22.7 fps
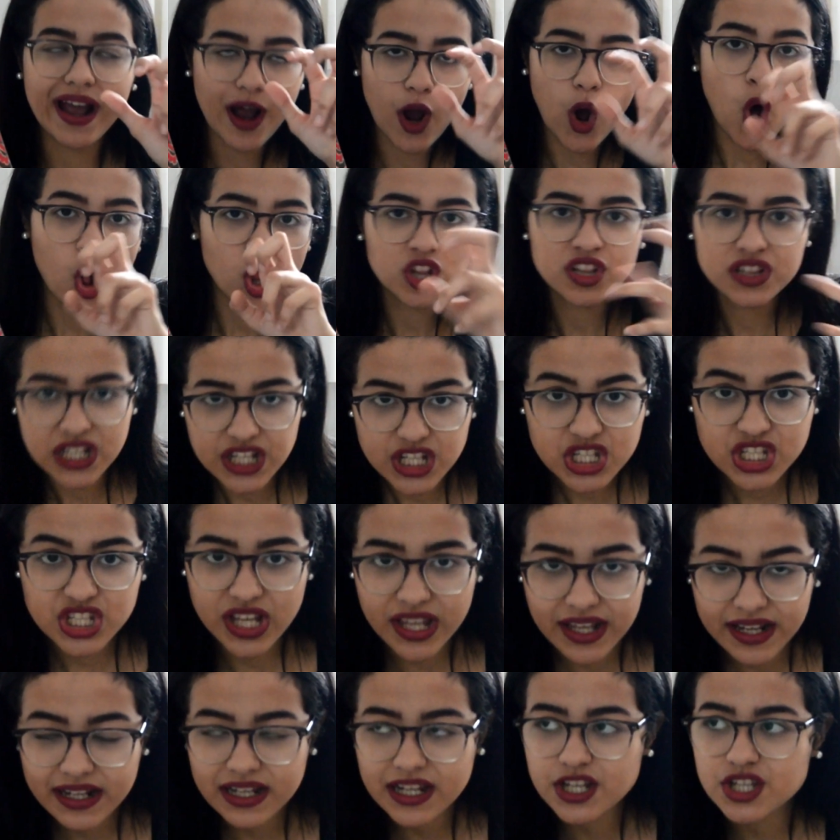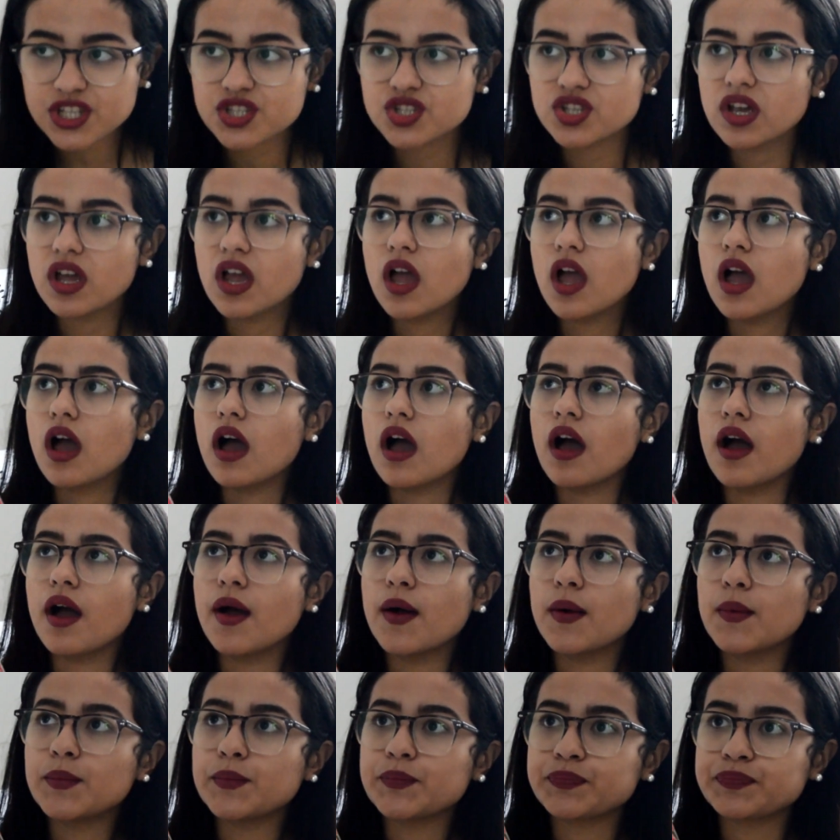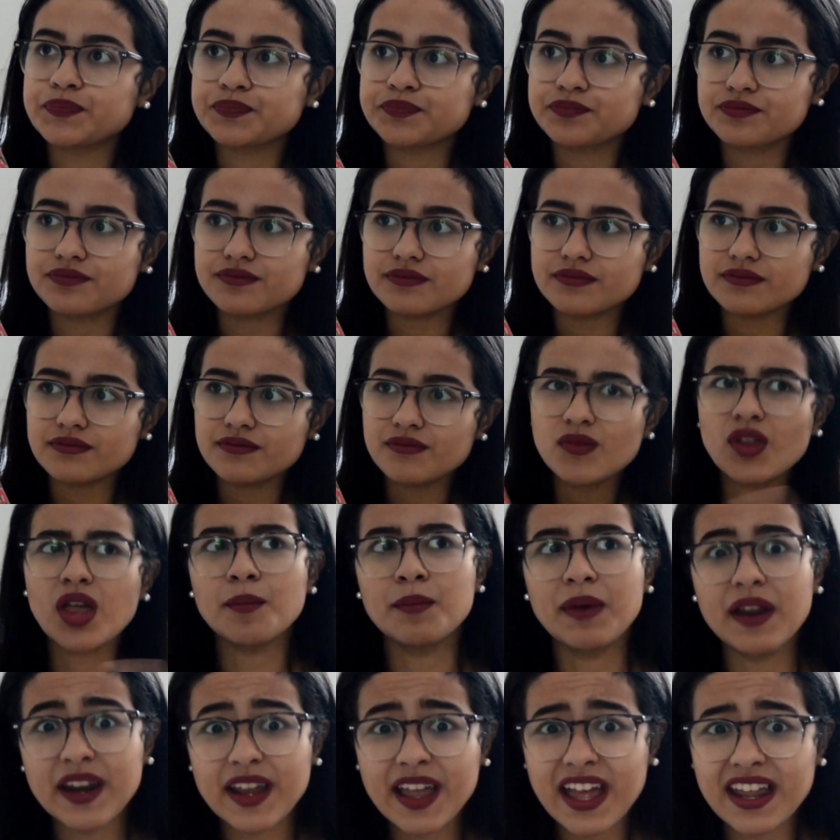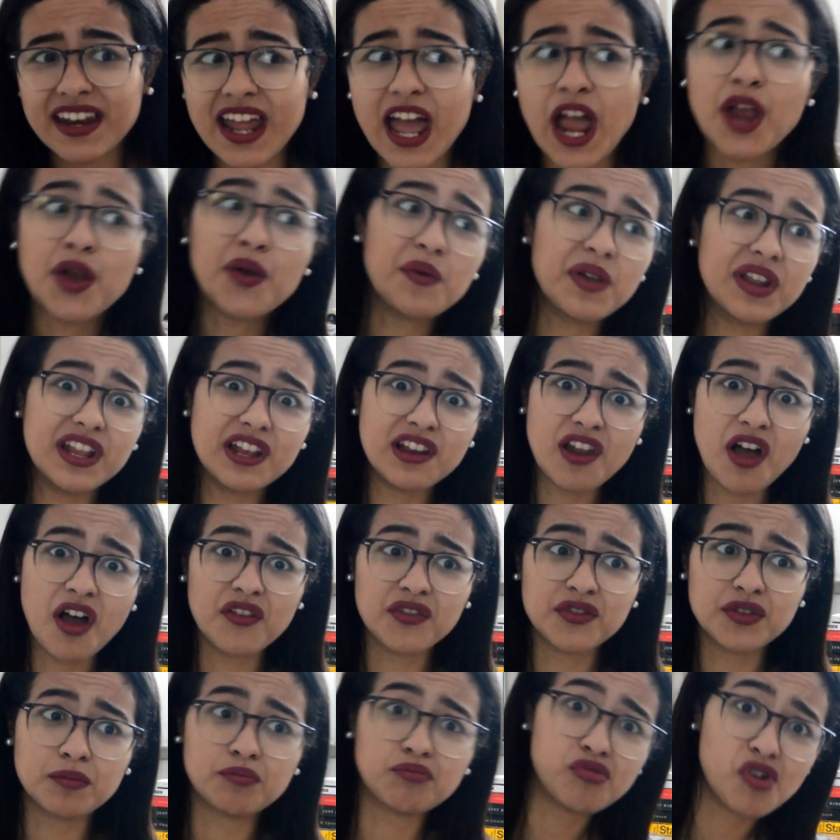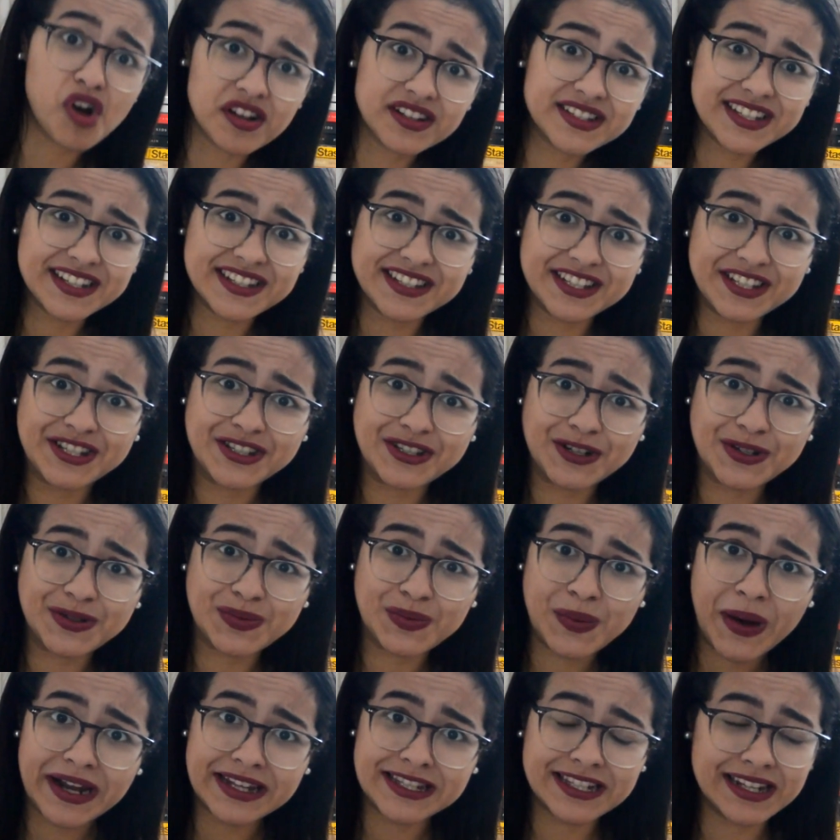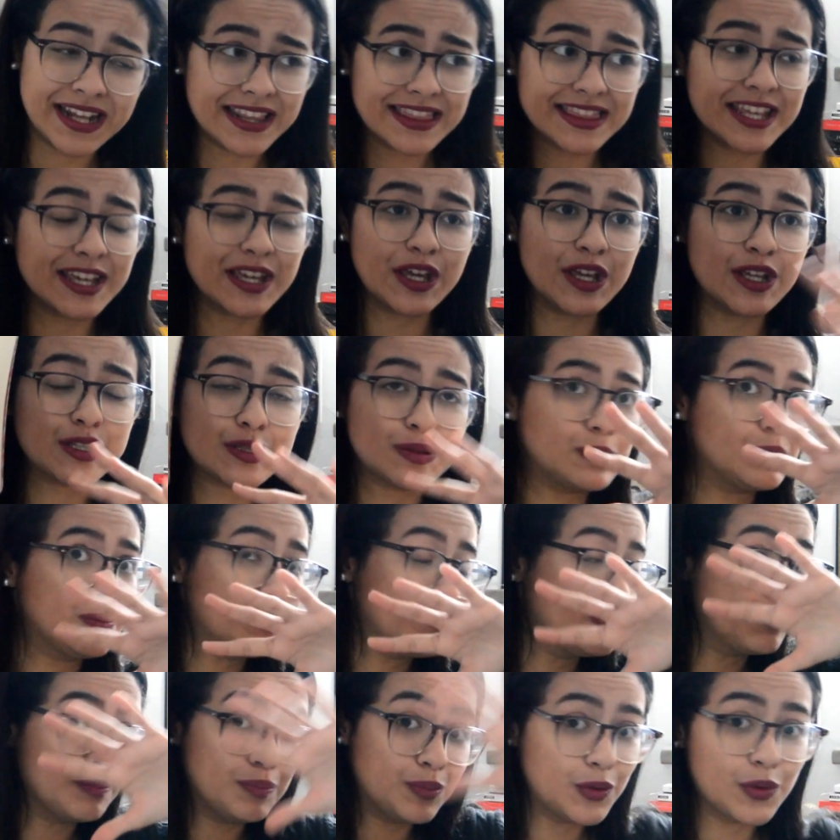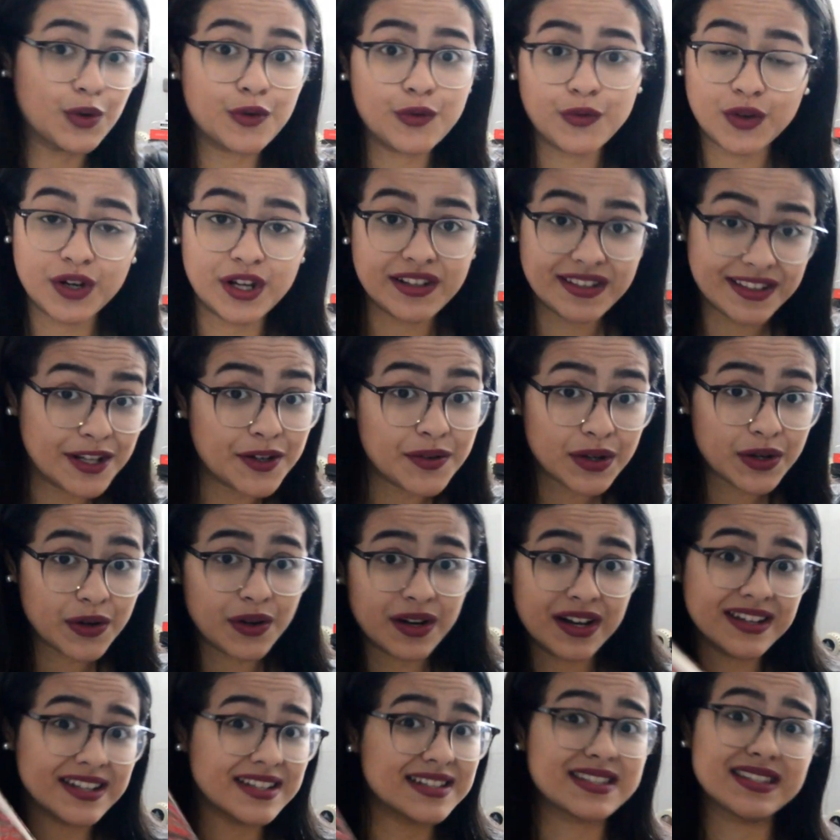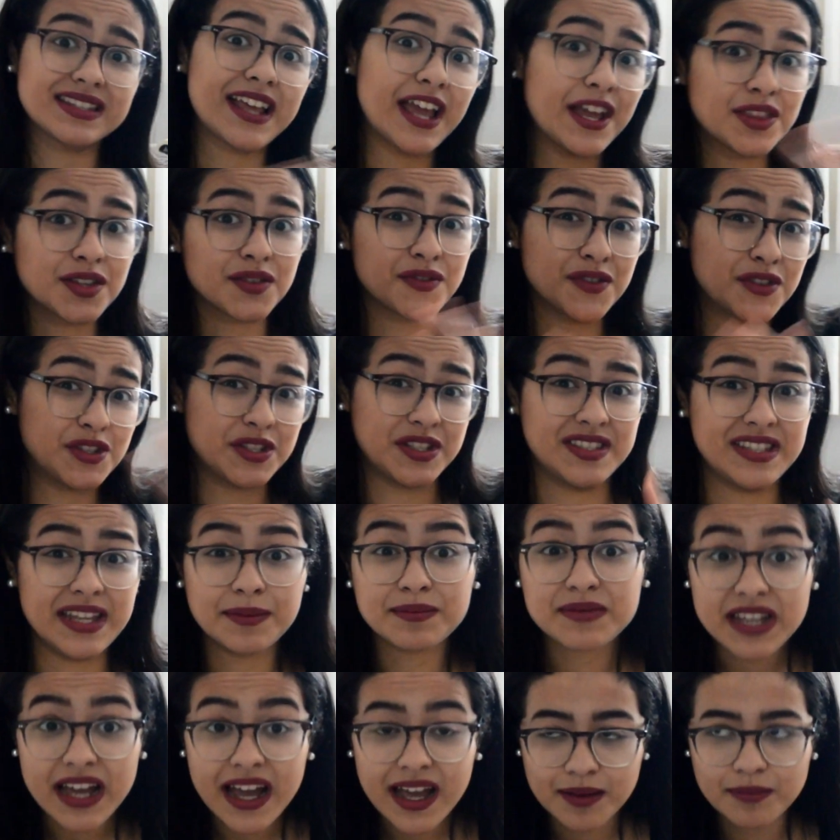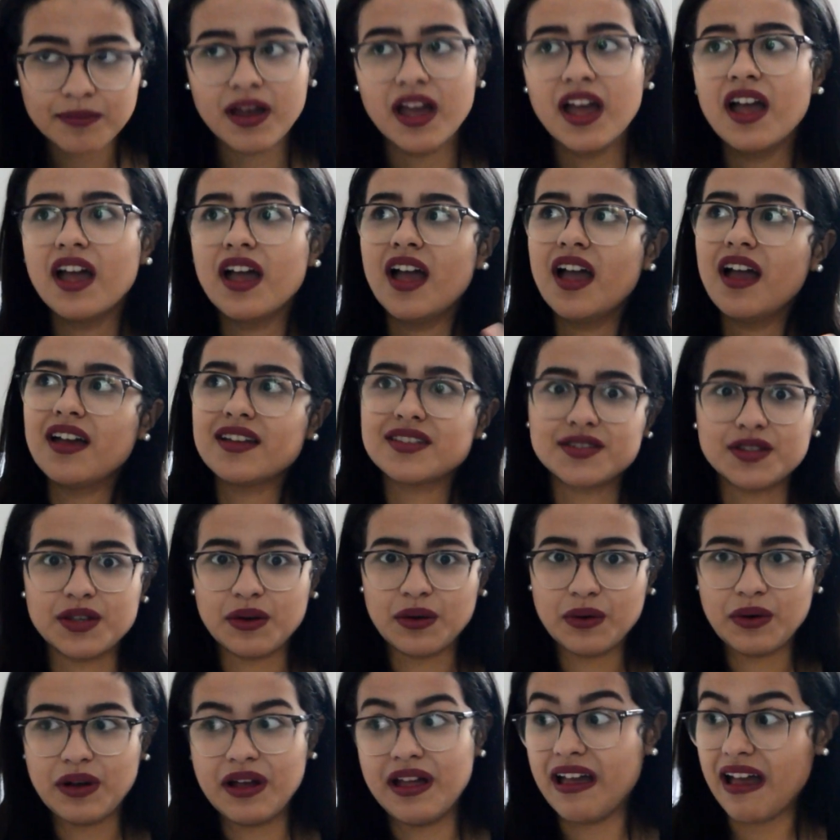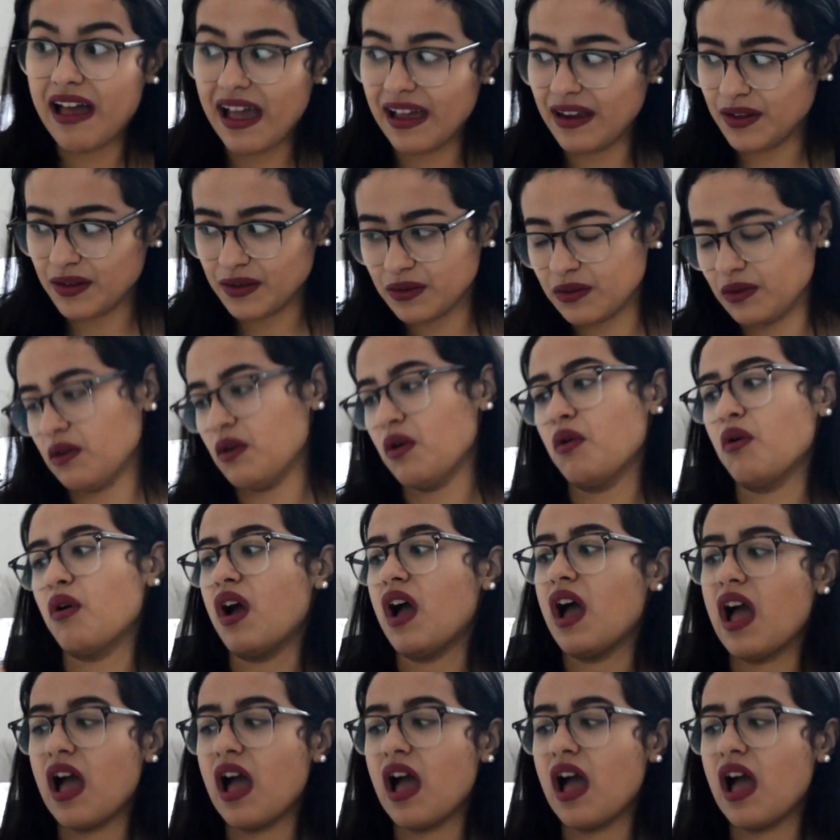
oldish English. But again, I really love the Bronte sisters' writing. I think it's beautiful and lyrical, and it's kind of in the same time. So I don't know.